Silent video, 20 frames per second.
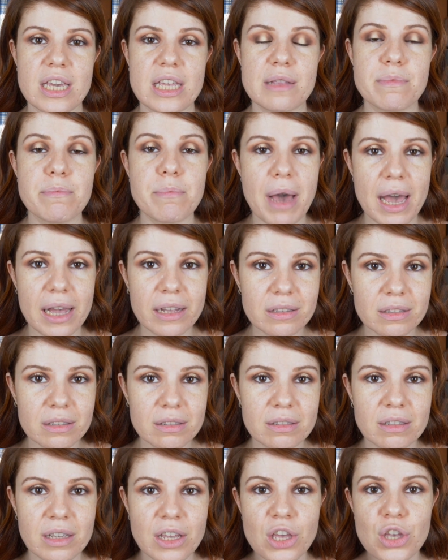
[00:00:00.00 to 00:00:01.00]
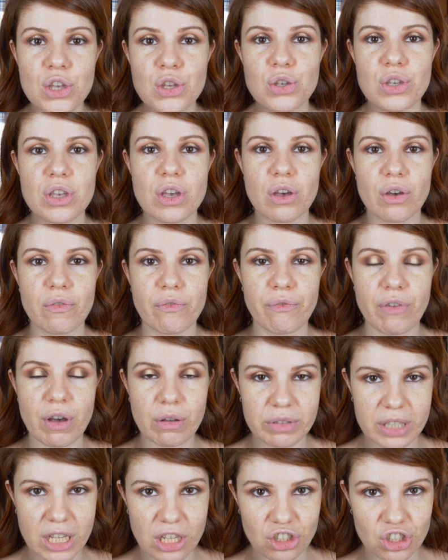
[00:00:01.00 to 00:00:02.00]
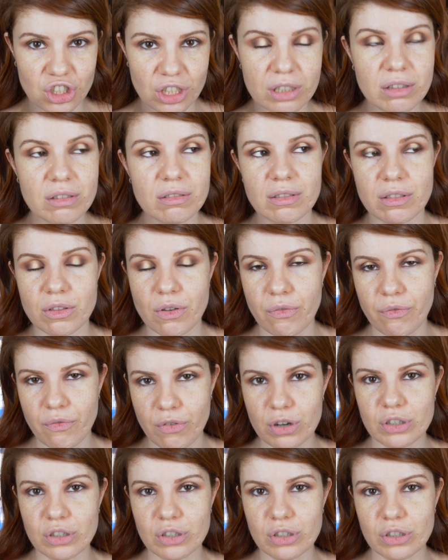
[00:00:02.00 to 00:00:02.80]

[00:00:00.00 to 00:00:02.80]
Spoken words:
in matte foundation, her